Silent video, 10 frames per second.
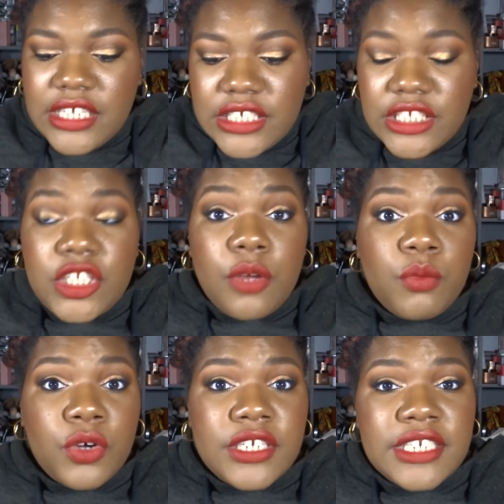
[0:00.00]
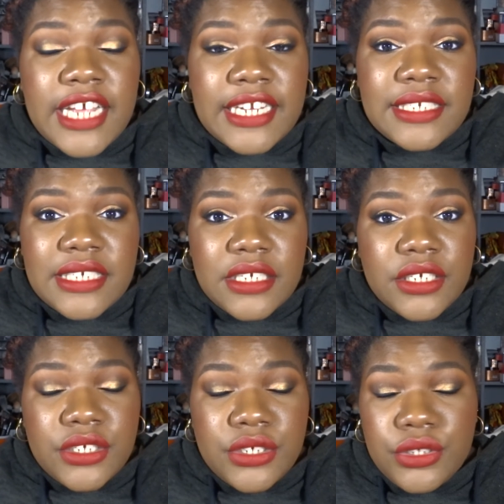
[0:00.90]
someone that
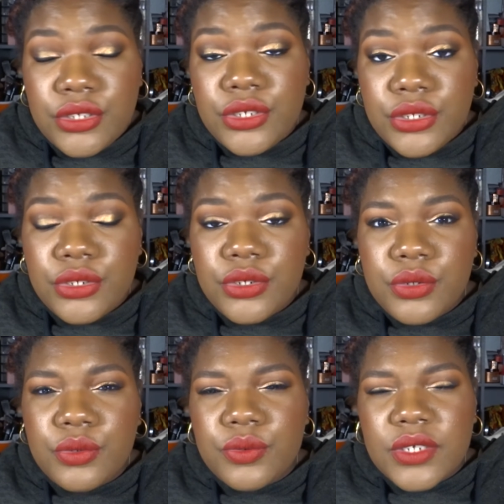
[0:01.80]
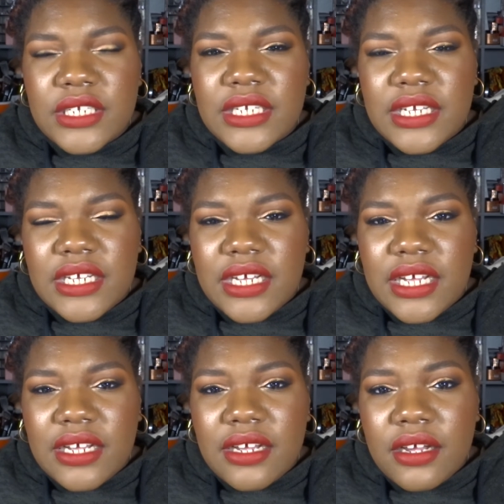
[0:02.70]
knew
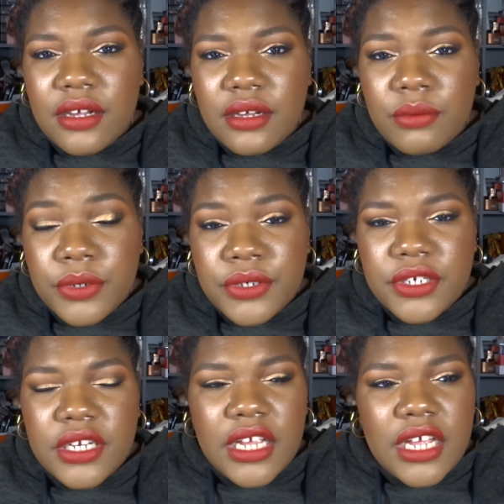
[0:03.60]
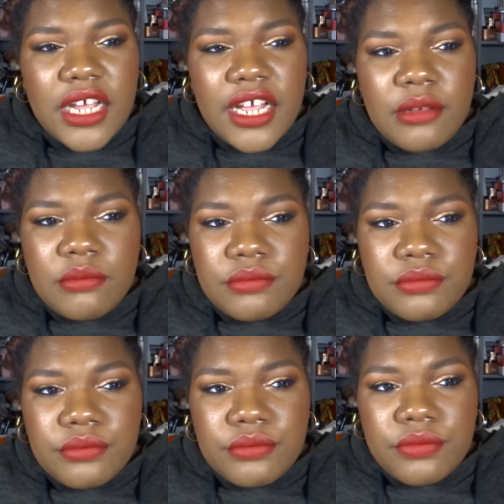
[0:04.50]
her work
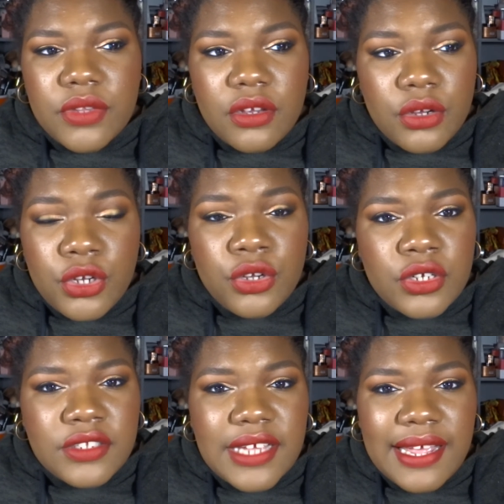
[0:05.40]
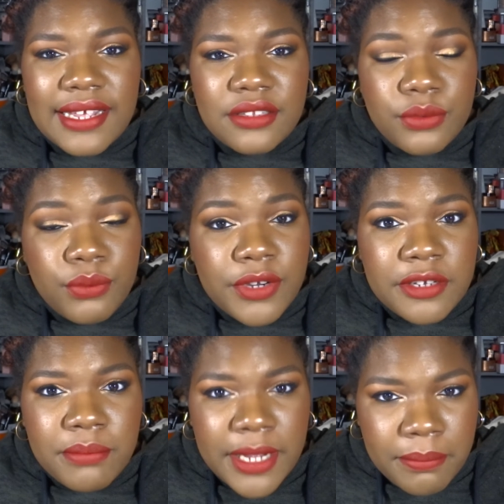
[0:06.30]
looked at where
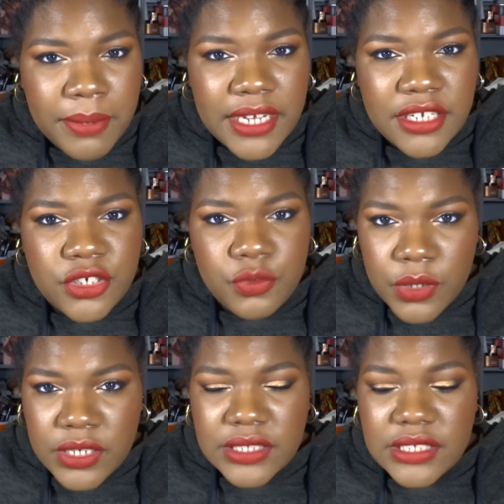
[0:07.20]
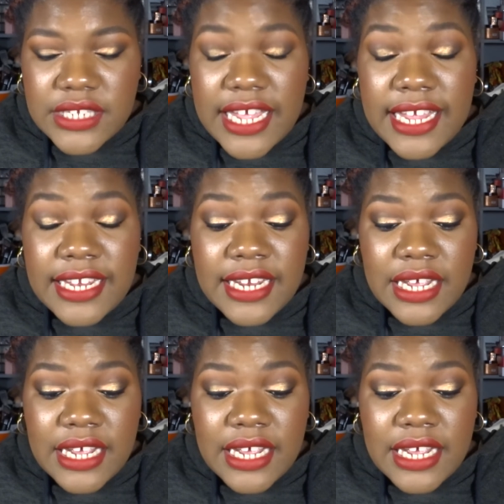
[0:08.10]
my package was, and